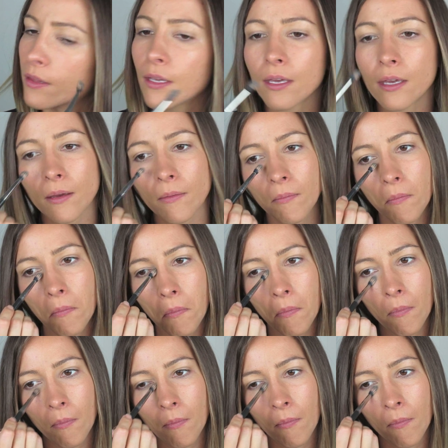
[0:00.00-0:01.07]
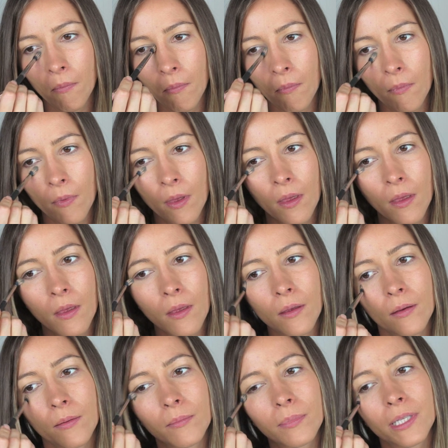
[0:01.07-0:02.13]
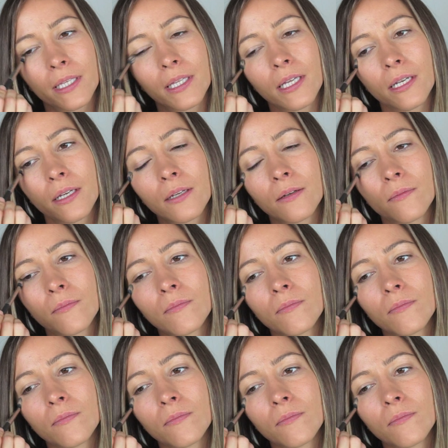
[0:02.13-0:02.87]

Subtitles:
there and blend that in.